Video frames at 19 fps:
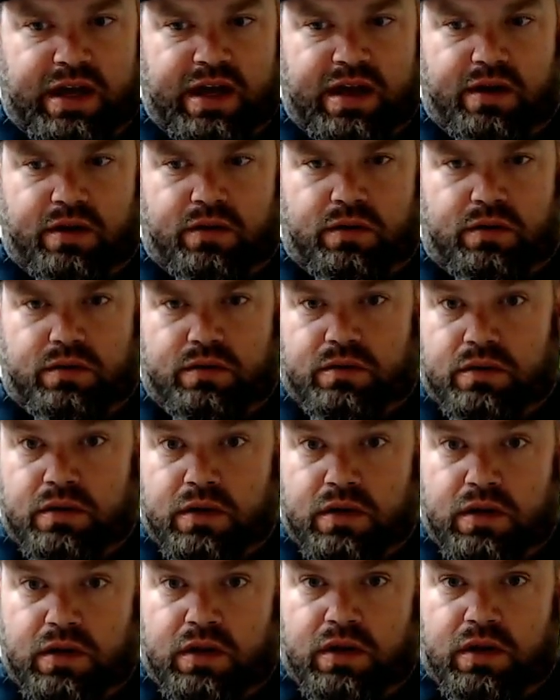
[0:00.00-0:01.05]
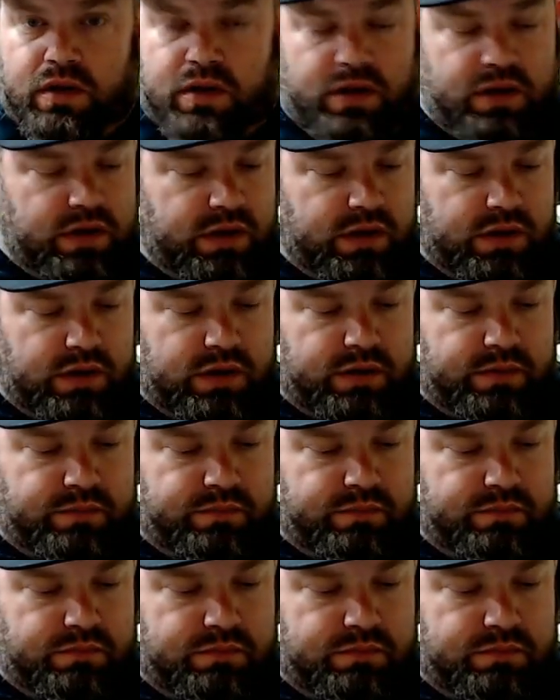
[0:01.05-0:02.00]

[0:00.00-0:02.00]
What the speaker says: at all. Um,